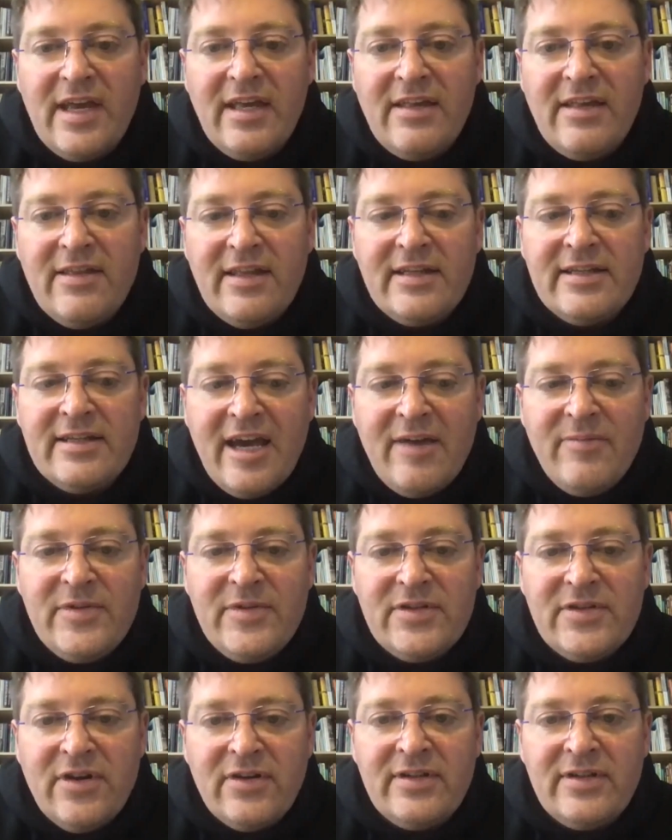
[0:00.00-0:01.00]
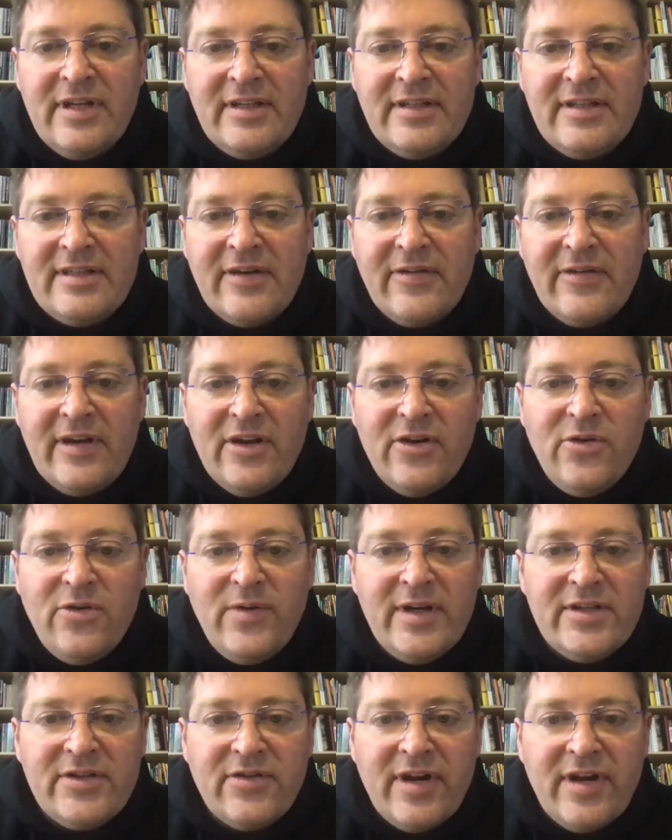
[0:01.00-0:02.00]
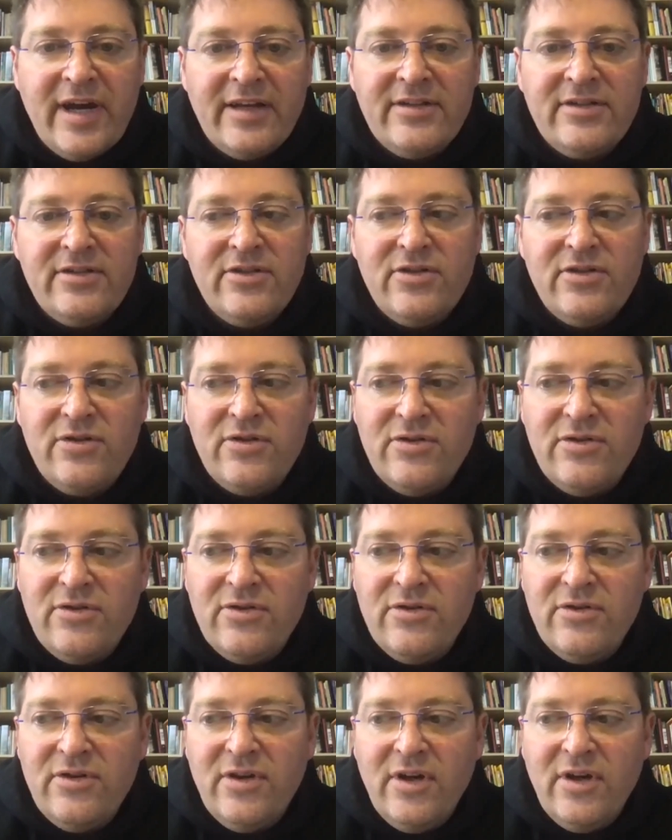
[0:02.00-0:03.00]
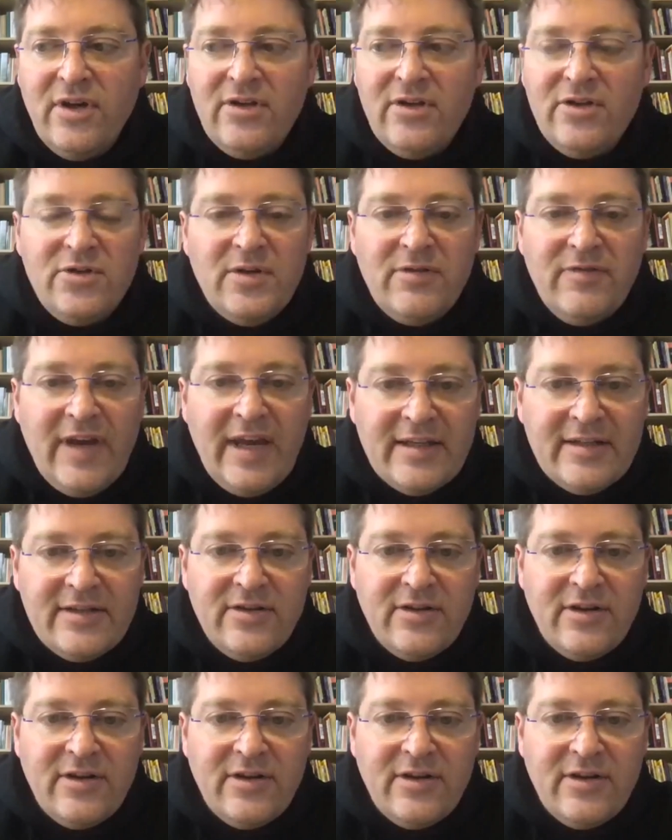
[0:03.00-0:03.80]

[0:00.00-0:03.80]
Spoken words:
the time is not necessarily always right to invest.